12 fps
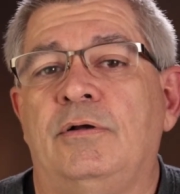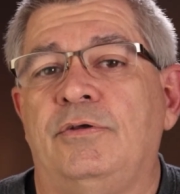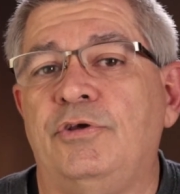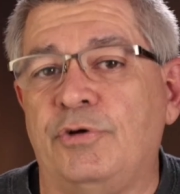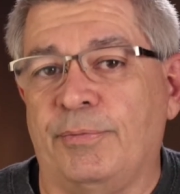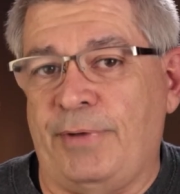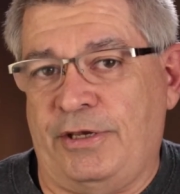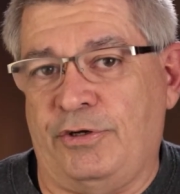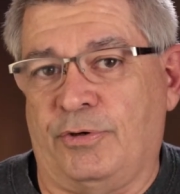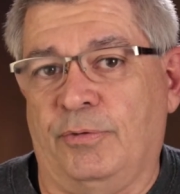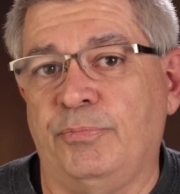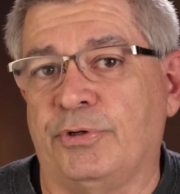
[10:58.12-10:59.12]
You can make
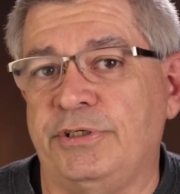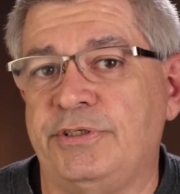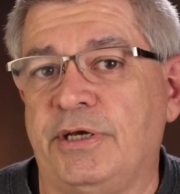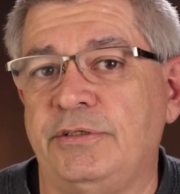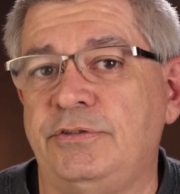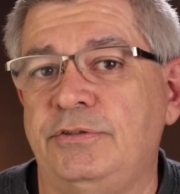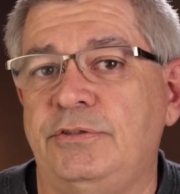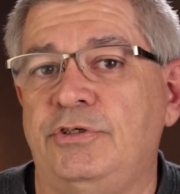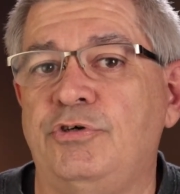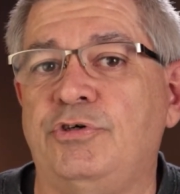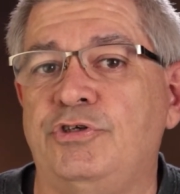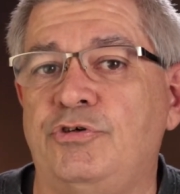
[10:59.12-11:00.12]
your own presets.
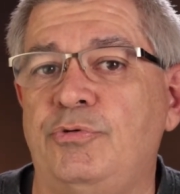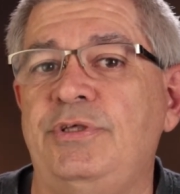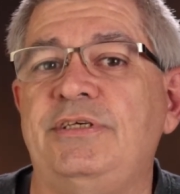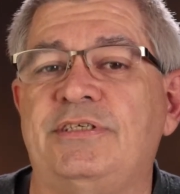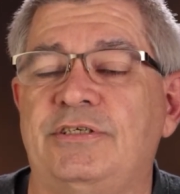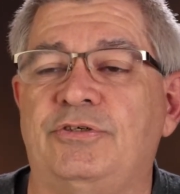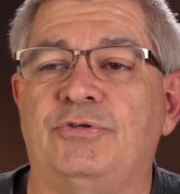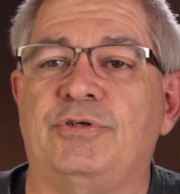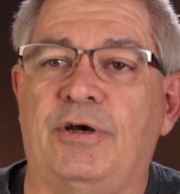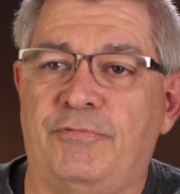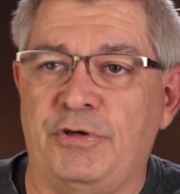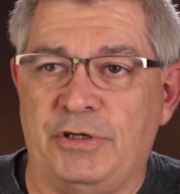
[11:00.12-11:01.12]
You can do these things
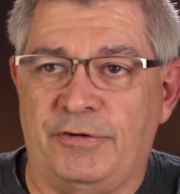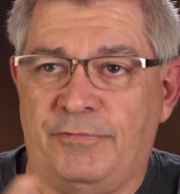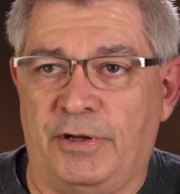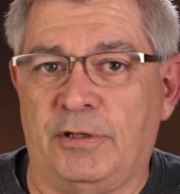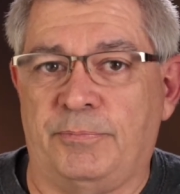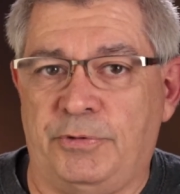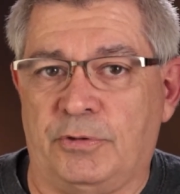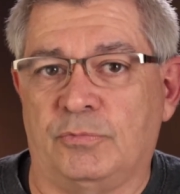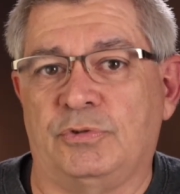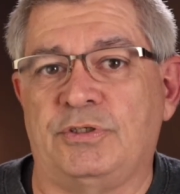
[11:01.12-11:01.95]
yourself. You can develop your own